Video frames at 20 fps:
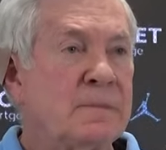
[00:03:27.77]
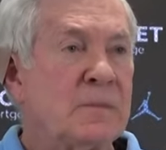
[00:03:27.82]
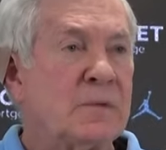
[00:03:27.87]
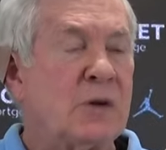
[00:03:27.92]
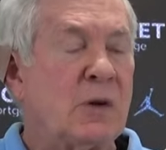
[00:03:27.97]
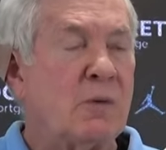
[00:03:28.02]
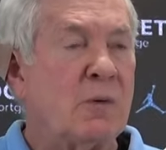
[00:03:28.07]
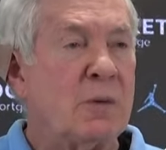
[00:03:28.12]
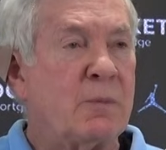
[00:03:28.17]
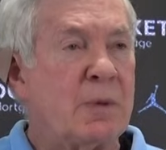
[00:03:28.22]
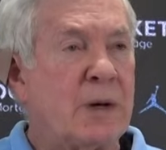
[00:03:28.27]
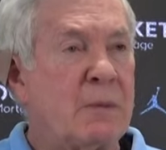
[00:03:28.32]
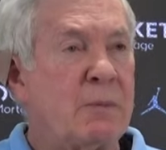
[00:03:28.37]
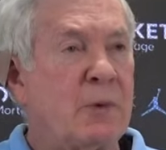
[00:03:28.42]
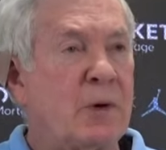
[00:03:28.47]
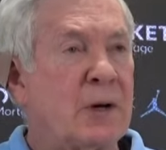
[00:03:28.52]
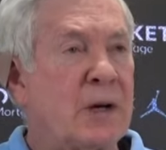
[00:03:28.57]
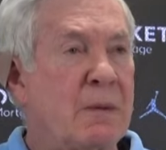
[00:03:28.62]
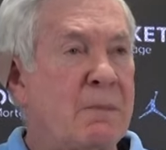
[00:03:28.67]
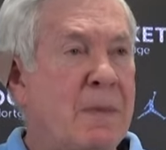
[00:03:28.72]
So when
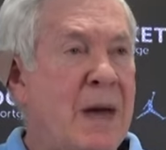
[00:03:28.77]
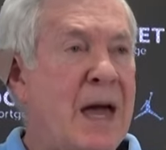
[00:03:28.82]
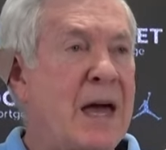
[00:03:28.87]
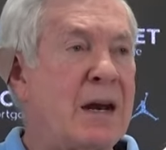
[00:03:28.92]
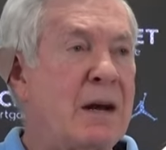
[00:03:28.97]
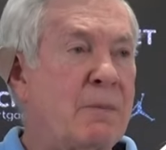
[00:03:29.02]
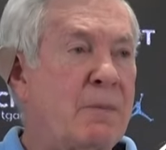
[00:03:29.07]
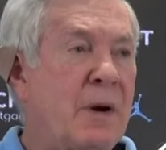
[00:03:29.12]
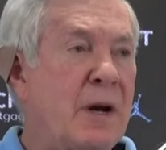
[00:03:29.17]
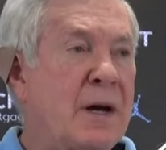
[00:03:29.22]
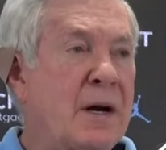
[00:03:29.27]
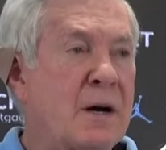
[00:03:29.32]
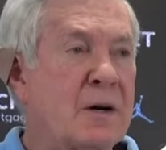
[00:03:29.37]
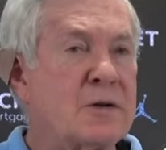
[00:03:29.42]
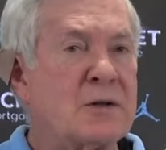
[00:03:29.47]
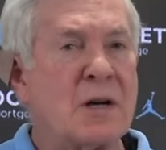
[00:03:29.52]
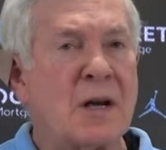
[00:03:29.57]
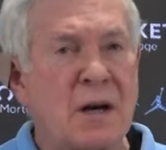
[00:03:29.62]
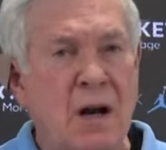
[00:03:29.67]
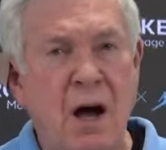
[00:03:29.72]
people get mad at
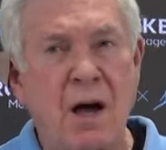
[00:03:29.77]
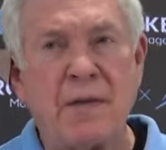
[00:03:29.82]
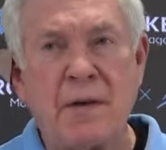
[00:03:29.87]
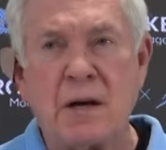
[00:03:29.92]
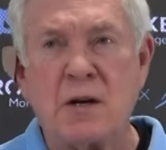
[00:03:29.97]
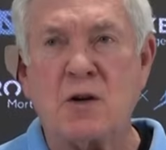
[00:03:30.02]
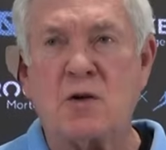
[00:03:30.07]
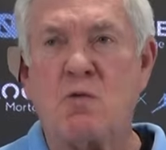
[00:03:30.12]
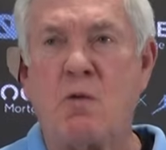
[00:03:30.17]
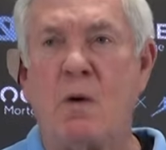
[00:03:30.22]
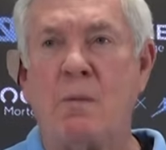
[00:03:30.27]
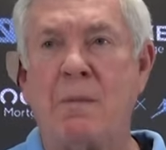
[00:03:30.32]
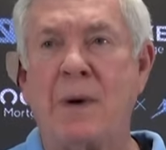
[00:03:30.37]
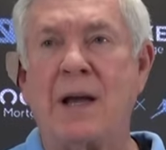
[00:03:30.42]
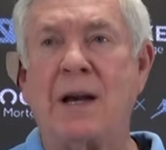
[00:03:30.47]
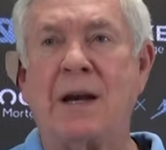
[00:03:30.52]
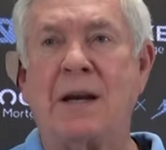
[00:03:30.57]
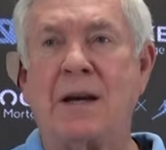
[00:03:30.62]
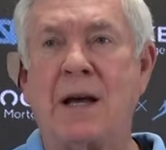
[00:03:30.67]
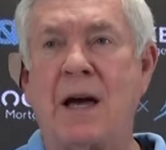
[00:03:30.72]
players saying, "Oh, they just want
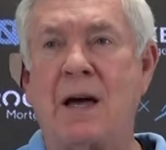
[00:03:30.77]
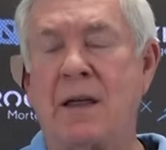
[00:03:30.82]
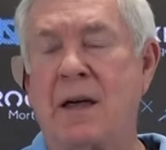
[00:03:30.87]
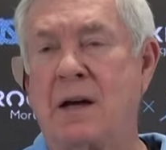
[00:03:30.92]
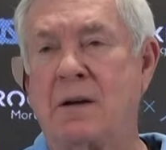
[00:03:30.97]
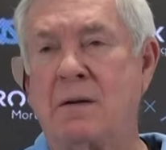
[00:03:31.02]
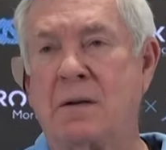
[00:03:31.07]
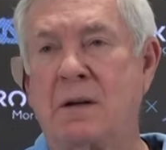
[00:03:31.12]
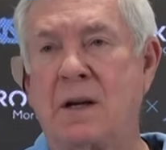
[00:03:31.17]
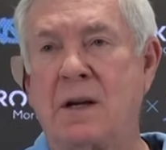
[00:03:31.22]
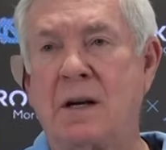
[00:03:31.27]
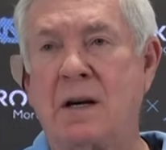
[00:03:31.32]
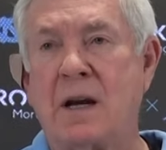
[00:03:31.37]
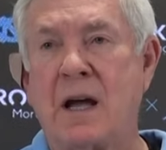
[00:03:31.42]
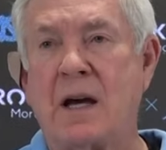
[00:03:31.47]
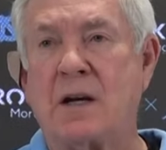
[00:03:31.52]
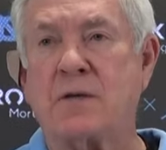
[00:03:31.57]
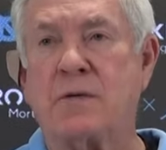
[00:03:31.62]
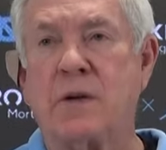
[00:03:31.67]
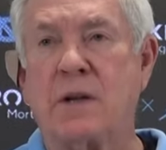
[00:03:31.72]
money now," they
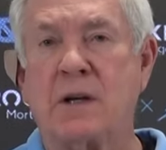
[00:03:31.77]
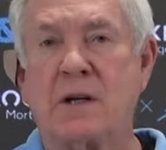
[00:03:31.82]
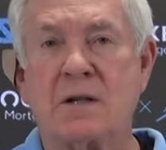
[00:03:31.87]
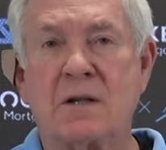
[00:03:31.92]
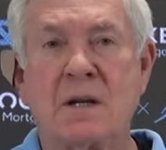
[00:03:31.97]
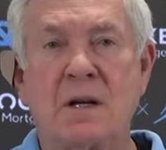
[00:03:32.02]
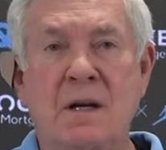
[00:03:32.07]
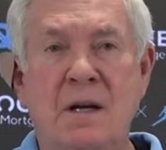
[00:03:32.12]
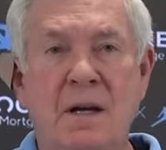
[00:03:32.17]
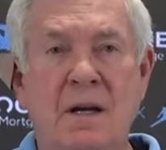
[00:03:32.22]
didn't ask for this.